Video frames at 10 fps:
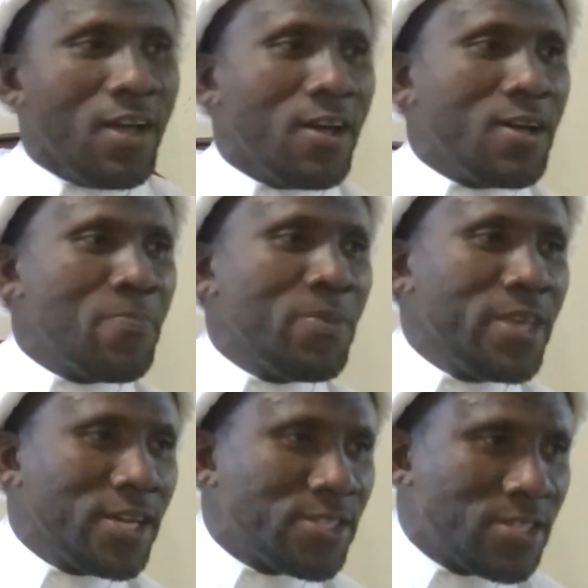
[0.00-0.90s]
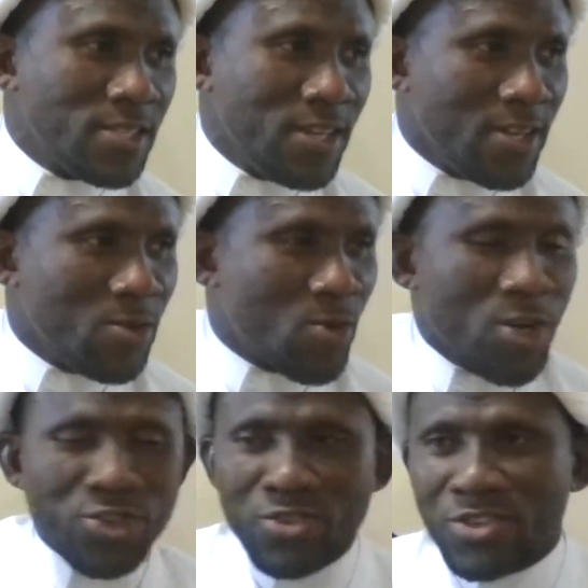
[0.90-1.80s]
Um, yes, the
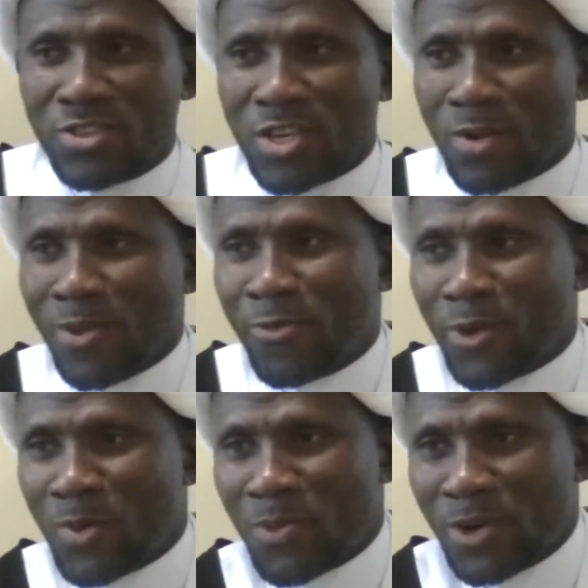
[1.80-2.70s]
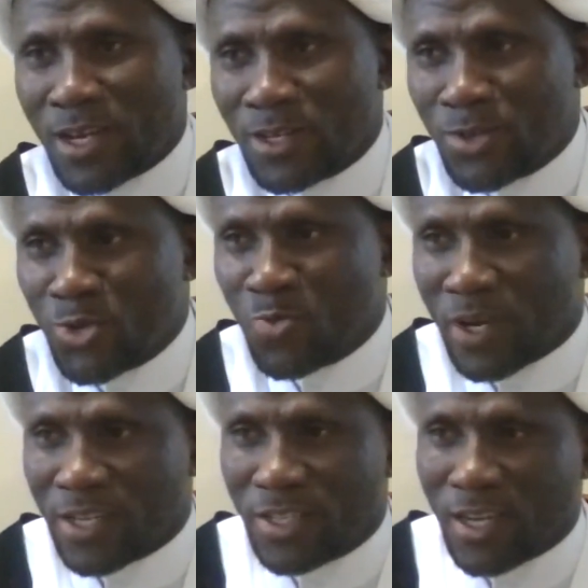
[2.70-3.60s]
question is, can we follow more than two
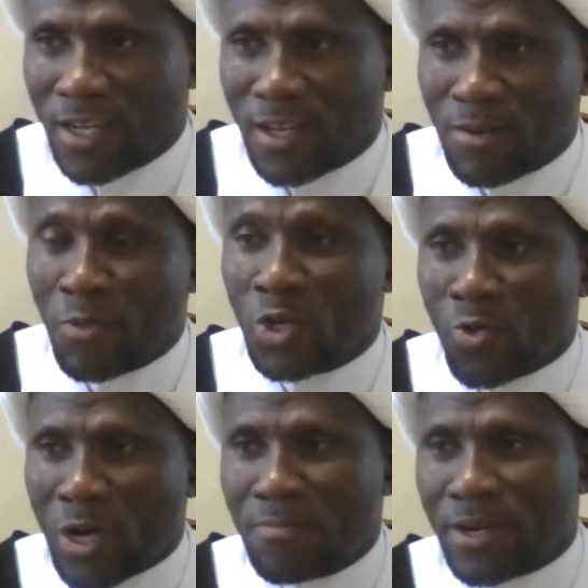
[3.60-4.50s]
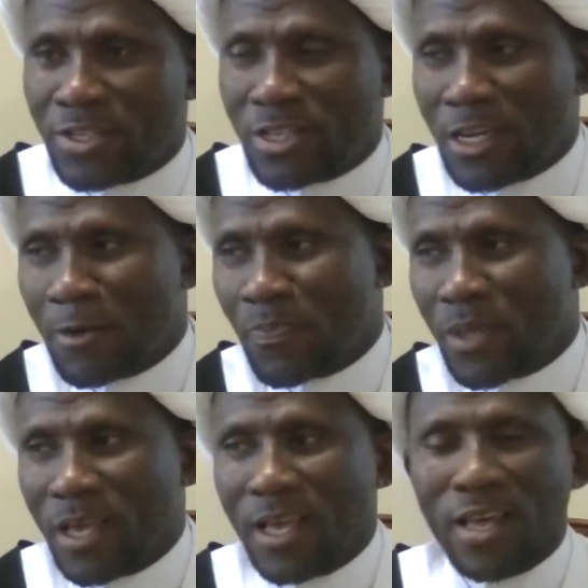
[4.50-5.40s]
marja, or uh, more than one marja?
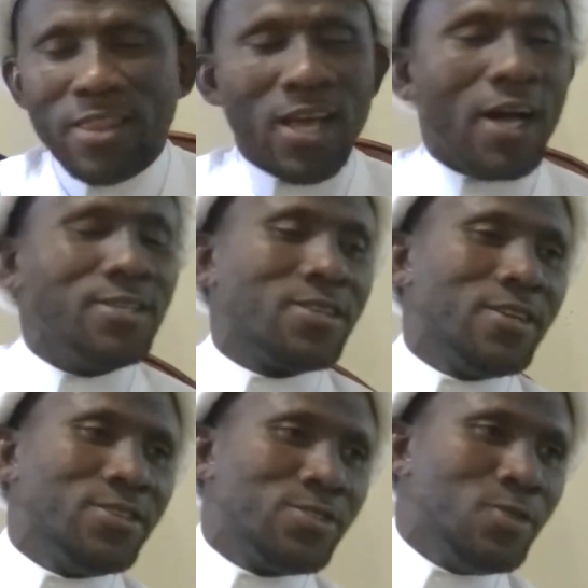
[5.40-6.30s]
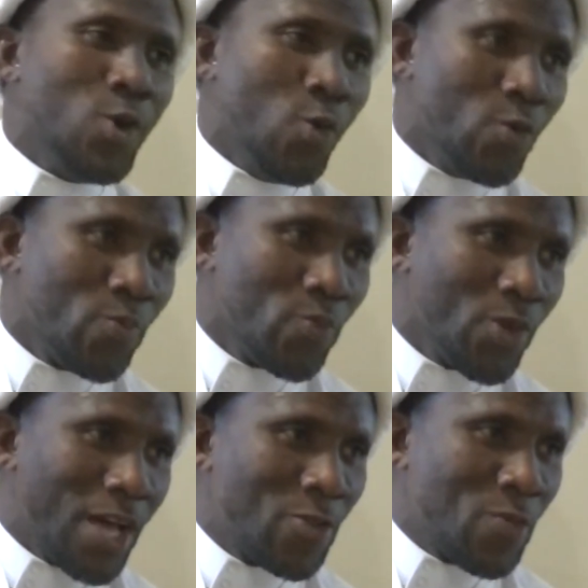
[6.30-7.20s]
The answer is no.
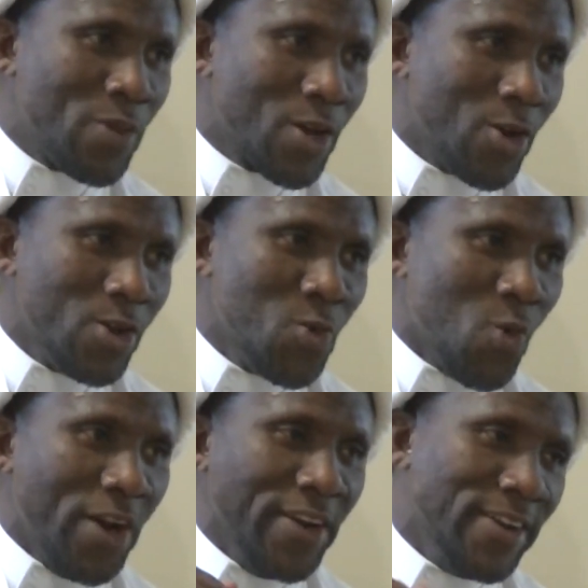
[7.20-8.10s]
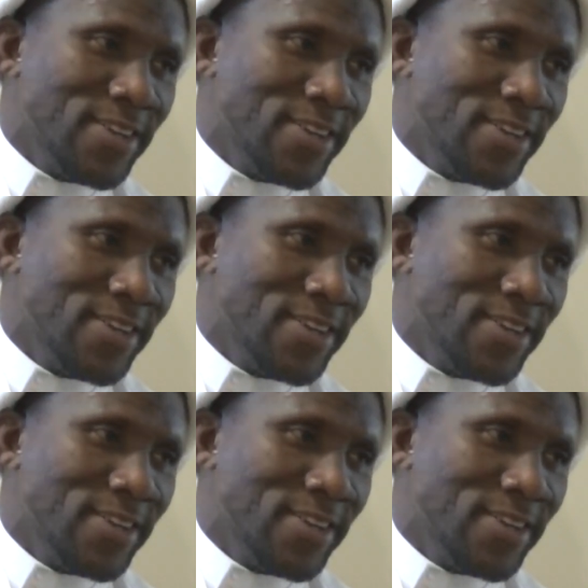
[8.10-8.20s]
You have to pick only one.